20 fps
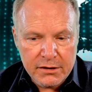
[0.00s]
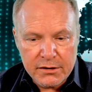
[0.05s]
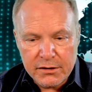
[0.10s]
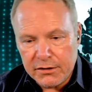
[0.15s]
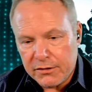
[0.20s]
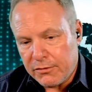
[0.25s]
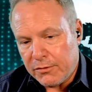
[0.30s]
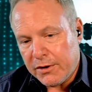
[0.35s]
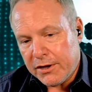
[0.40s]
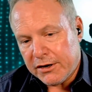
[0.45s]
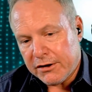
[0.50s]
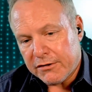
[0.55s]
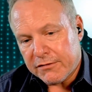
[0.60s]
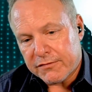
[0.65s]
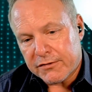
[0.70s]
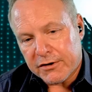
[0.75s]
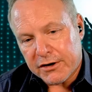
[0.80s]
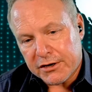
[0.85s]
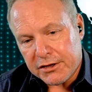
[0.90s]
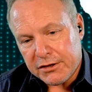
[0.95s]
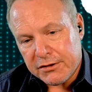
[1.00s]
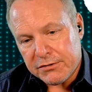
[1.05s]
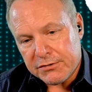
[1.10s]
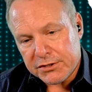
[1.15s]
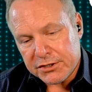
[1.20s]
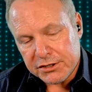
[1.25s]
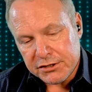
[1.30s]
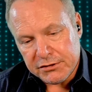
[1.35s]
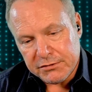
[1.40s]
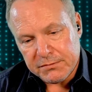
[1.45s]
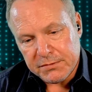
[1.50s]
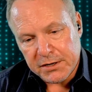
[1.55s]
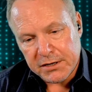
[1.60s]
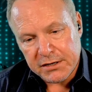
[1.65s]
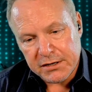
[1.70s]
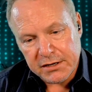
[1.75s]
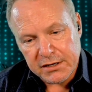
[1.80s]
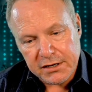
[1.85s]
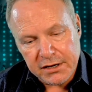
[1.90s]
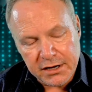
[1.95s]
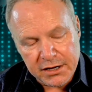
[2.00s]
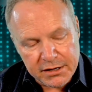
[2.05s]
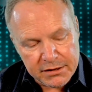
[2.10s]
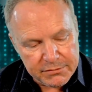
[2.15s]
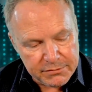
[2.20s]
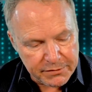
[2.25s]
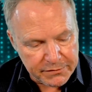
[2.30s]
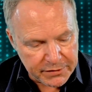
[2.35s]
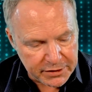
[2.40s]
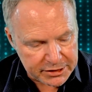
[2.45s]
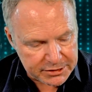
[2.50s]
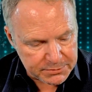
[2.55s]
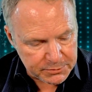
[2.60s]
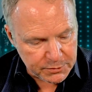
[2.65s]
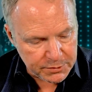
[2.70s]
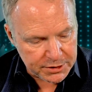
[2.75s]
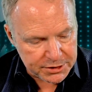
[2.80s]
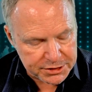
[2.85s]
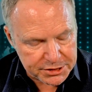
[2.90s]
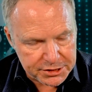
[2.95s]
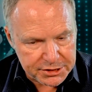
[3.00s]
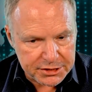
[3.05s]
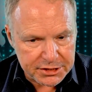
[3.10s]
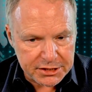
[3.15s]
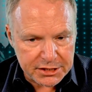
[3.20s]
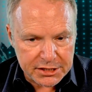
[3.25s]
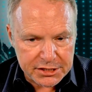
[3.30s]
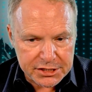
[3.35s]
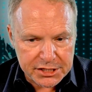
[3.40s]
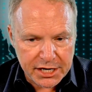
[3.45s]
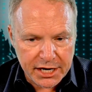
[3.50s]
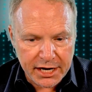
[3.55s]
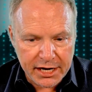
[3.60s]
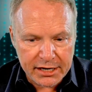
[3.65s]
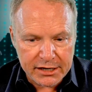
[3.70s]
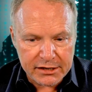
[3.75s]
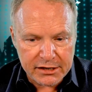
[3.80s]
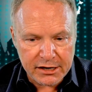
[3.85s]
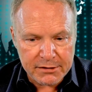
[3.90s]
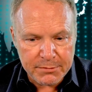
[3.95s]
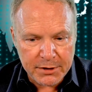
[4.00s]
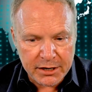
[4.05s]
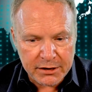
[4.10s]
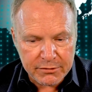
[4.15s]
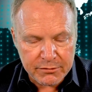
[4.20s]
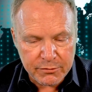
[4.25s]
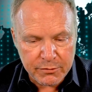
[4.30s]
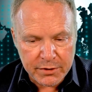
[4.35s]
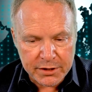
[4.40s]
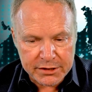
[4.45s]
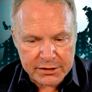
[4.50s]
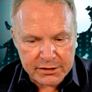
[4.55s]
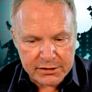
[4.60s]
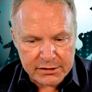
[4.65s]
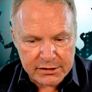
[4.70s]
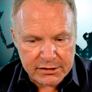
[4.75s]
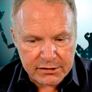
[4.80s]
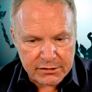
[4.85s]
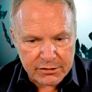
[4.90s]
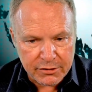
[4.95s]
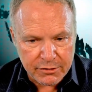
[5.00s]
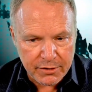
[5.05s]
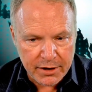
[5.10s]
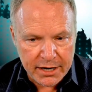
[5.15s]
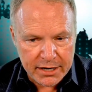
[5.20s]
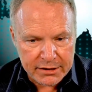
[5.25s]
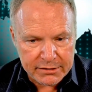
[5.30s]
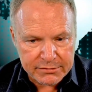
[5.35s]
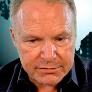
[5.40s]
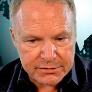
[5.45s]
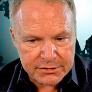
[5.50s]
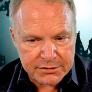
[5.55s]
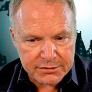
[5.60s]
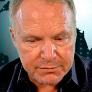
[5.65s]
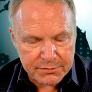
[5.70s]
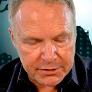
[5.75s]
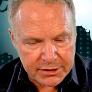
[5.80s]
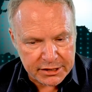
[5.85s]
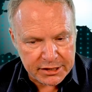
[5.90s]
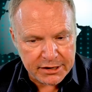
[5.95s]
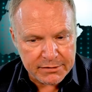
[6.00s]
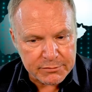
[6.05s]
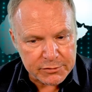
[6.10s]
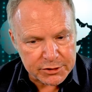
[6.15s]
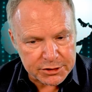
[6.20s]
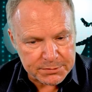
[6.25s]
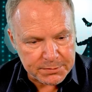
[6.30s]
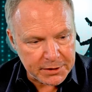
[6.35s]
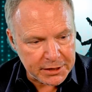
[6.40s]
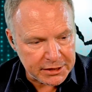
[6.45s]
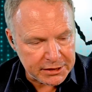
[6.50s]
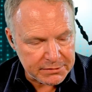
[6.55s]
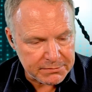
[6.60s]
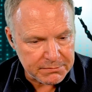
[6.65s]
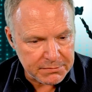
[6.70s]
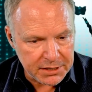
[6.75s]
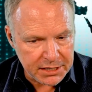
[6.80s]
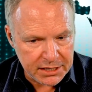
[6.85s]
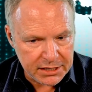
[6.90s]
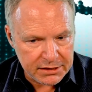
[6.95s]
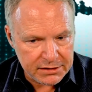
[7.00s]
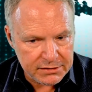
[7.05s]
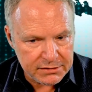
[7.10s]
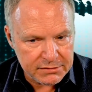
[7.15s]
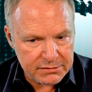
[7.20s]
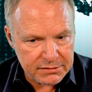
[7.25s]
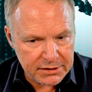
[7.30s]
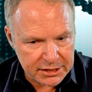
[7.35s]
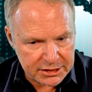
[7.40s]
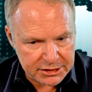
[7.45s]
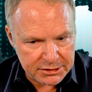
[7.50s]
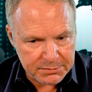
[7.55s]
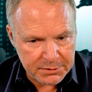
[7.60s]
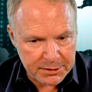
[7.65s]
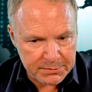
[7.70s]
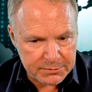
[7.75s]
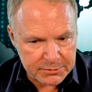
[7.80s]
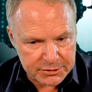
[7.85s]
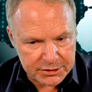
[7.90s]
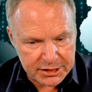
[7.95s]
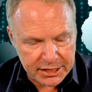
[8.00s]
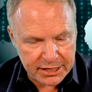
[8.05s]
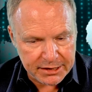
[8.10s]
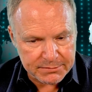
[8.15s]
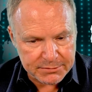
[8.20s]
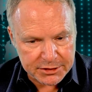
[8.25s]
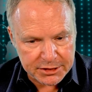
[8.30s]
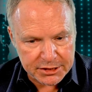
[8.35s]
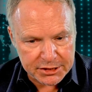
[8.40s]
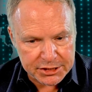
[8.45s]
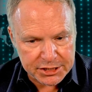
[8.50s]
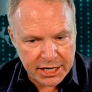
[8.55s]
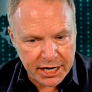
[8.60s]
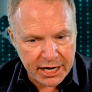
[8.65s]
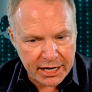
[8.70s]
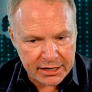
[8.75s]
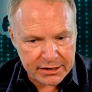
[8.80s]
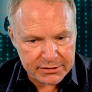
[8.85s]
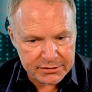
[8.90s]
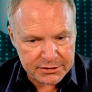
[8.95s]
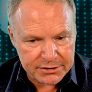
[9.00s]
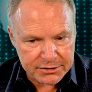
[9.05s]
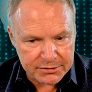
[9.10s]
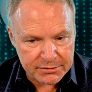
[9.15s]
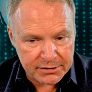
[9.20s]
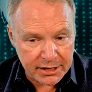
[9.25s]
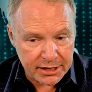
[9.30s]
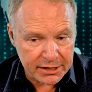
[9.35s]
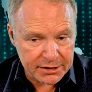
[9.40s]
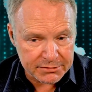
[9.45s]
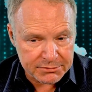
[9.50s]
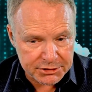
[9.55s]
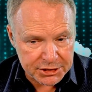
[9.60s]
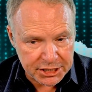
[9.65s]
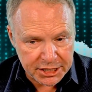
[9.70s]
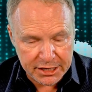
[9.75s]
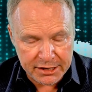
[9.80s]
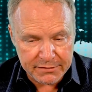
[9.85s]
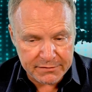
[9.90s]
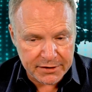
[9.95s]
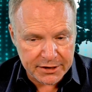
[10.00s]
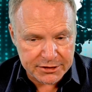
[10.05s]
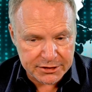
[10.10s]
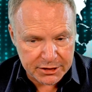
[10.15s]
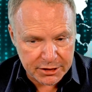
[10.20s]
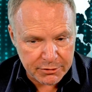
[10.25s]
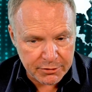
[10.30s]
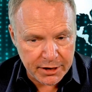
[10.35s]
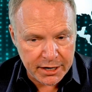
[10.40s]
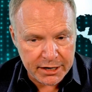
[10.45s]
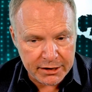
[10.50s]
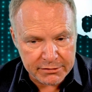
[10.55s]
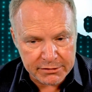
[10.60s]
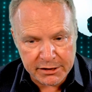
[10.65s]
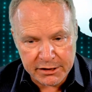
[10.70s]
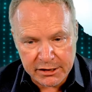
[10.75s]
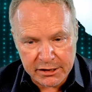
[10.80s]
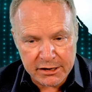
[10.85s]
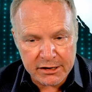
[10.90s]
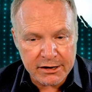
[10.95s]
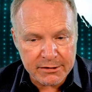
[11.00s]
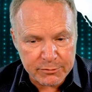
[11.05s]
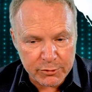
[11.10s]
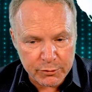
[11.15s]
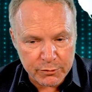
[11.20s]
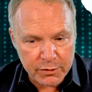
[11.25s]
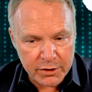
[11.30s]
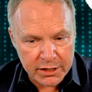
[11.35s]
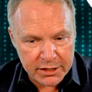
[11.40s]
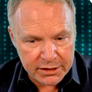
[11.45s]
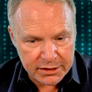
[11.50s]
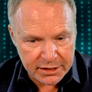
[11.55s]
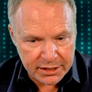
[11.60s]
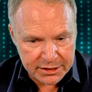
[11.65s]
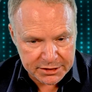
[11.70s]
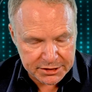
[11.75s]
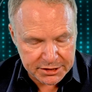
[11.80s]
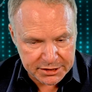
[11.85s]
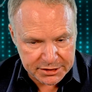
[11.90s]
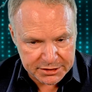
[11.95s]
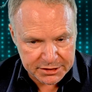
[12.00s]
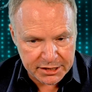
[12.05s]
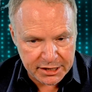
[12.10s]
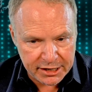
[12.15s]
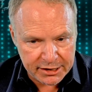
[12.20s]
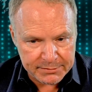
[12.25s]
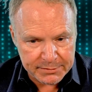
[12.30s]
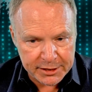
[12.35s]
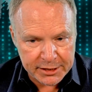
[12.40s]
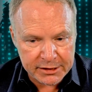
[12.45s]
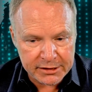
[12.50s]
Quinn, over on YouTube, we've got some questions in the chat about what the little crowns with the numbers by them mean next to people's names in the chat. So like Steve has a crown and a number 1 next to his comment.